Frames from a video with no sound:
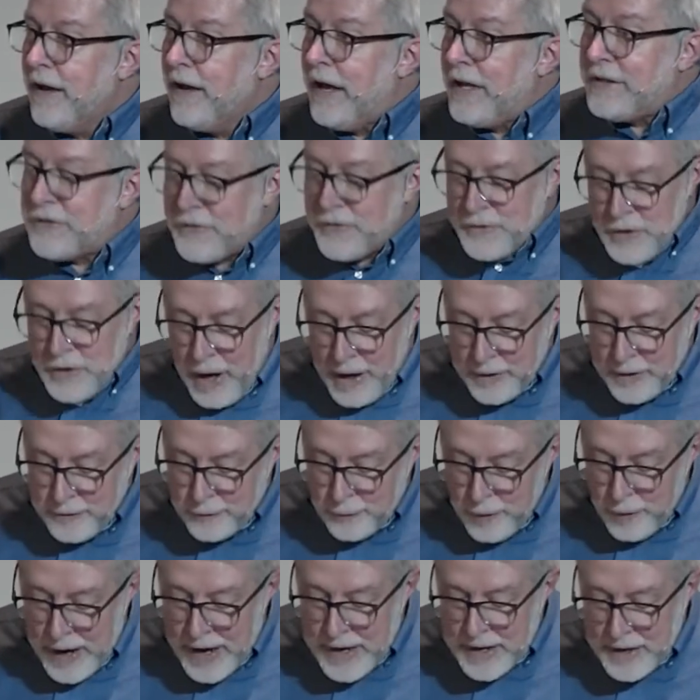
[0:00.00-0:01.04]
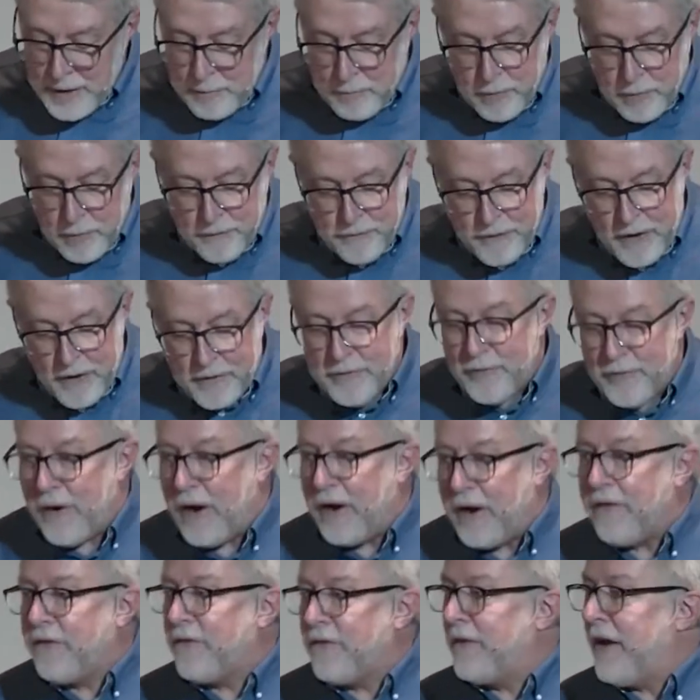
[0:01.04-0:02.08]
As John Drain, a professor
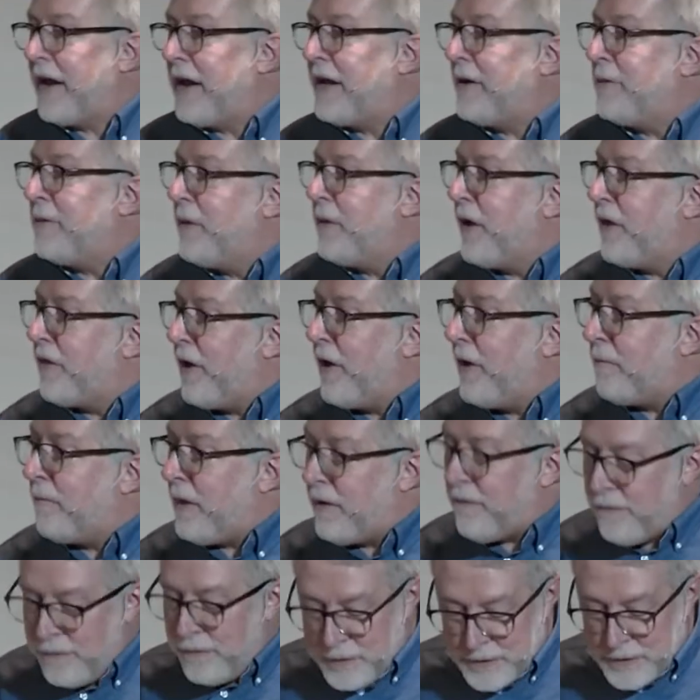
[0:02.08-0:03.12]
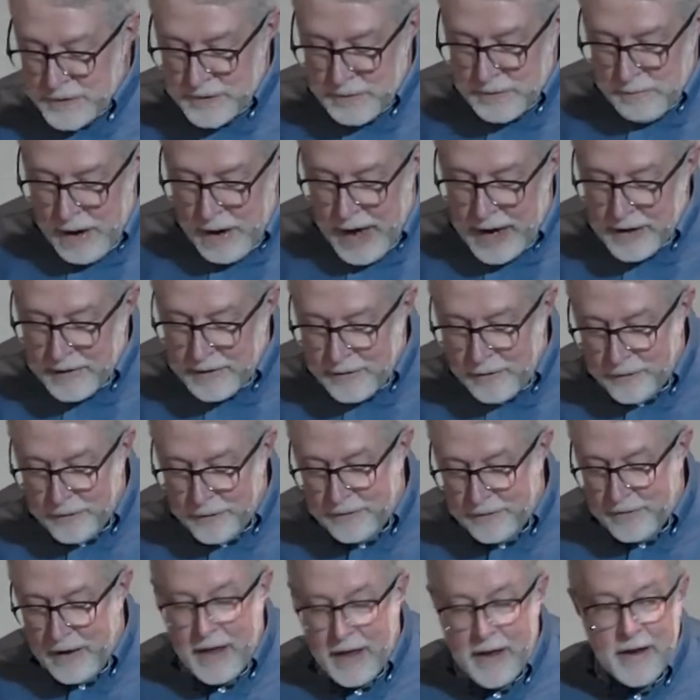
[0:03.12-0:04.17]
I studied with on my first sabbatical,
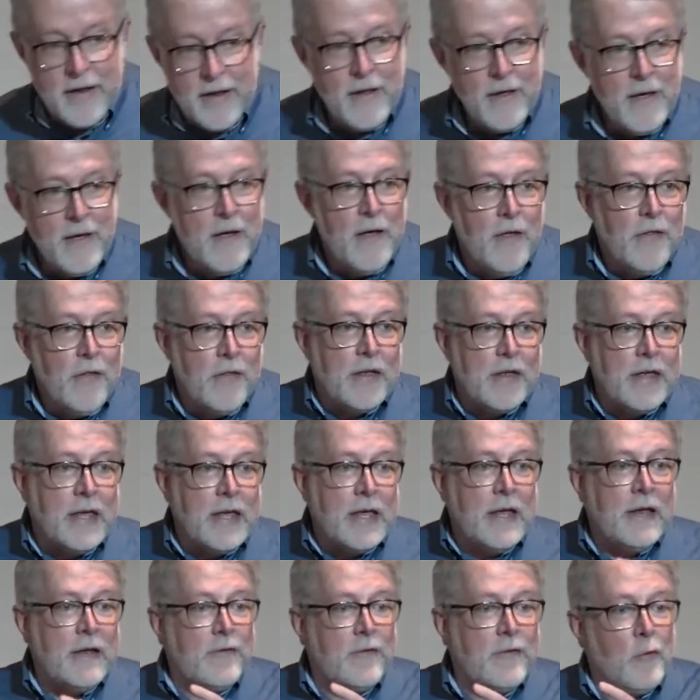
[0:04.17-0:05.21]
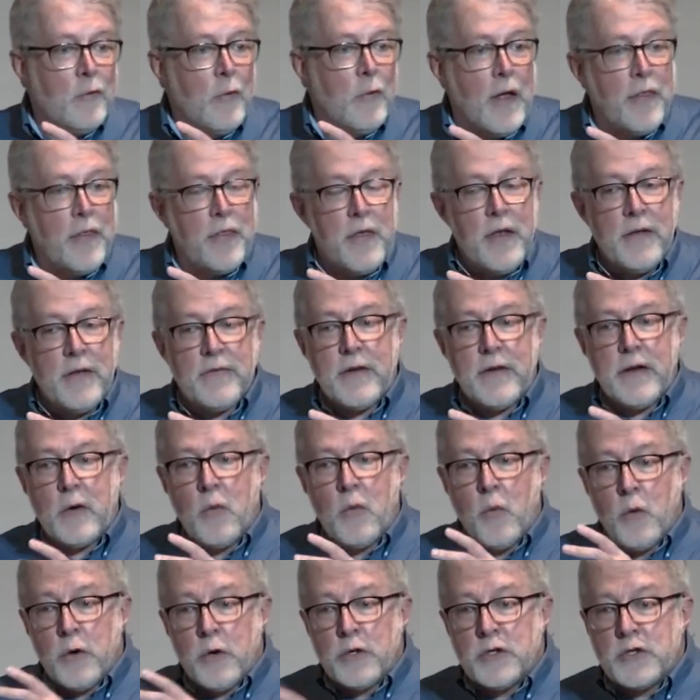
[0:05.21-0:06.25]
said, the key to authentic
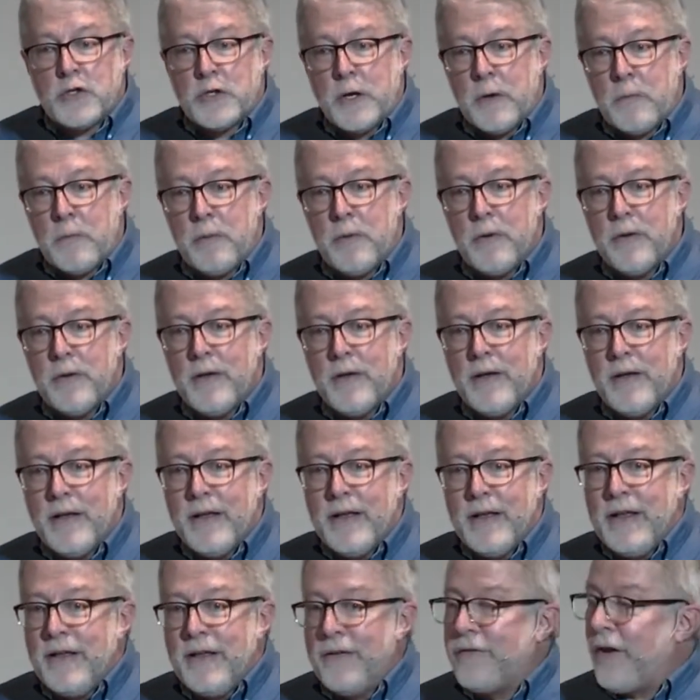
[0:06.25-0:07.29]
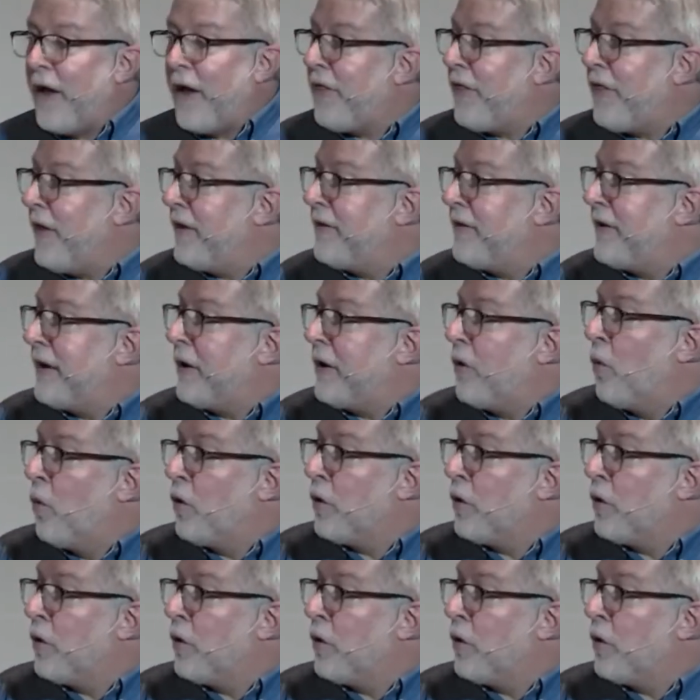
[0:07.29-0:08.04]
worship is authentic